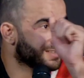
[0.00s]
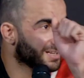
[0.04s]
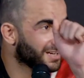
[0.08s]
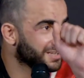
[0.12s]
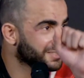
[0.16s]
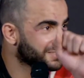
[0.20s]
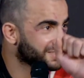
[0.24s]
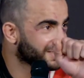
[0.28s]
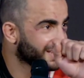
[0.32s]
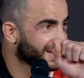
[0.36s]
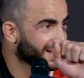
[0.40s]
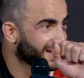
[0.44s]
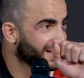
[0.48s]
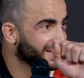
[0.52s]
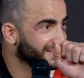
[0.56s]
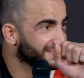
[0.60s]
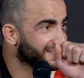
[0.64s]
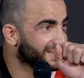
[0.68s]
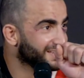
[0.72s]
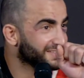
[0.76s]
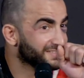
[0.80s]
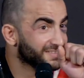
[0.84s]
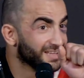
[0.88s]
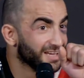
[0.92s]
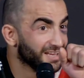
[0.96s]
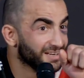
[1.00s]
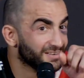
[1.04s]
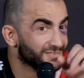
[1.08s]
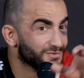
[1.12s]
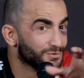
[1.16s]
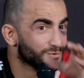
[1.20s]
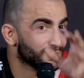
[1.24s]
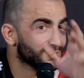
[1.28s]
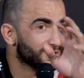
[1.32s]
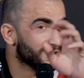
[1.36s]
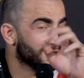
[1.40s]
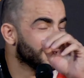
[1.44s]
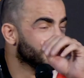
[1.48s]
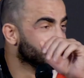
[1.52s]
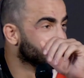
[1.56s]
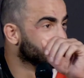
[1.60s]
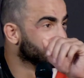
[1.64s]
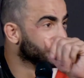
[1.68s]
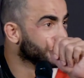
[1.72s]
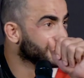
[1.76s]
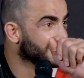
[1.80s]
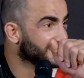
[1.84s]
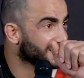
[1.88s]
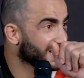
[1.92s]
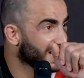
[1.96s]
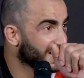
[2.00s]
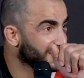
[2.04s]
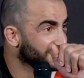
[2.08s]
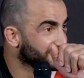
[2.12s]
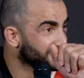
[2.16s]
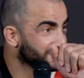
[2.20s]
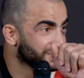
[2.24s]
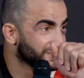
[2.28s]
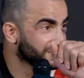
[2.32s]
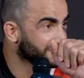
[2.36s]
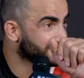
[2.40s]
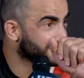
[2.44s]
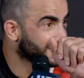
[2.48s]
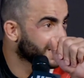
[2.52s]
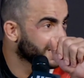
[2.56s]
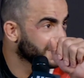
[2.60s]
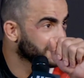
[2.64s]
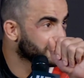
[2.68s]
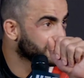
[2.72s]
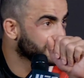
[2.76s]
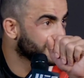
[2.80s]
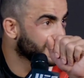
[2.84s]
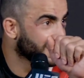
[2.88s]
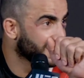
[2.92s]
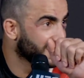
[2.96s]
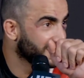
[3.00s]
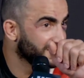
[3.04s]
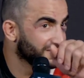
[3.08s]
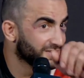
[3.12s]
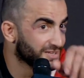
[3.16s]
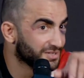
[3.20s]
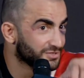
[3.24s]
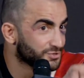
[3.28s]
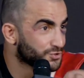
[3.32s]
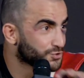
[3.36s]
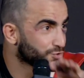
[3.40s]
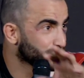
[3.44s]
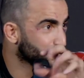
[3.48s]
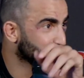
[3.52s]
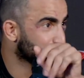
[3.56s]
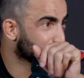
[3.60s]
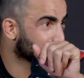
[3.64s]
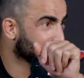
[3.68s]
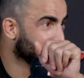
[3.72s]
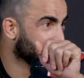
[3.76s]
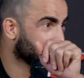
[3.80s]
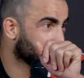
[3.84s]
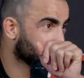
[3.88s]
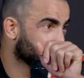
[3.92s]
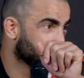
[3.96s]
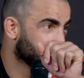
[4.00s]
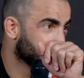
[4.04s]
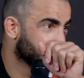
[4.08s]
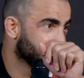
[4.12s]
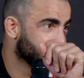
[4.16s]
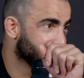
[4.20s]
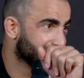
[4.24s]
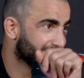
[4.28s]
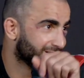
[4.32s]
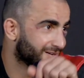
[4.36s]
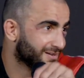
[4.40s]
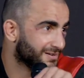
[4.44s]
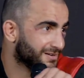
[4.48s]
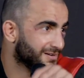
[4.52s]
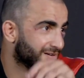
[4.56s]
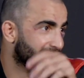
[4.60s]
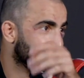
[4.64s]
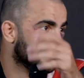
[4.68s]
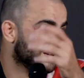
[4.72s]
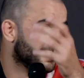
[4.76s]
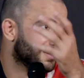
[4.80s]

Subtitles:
touched the hand, and then the guy didn't touch the hand and shoot right away, you know?